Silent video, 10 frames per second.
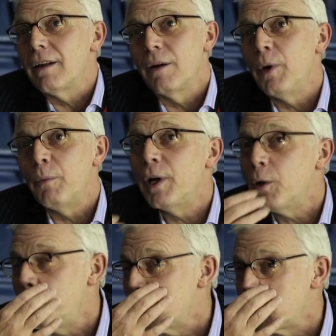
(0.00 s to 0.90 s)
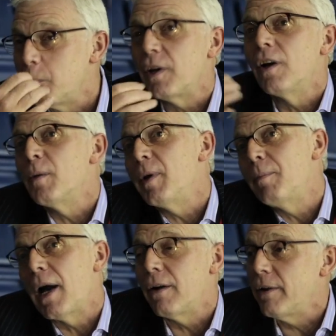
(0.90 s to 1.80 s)
We could put something on the big
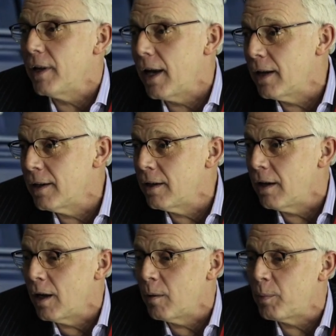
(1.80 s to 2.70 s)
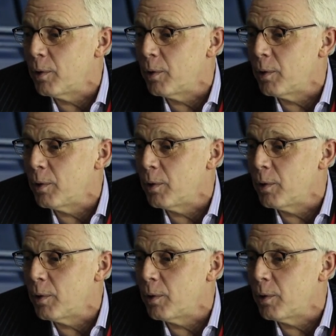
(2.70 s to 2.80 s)
banner at the end and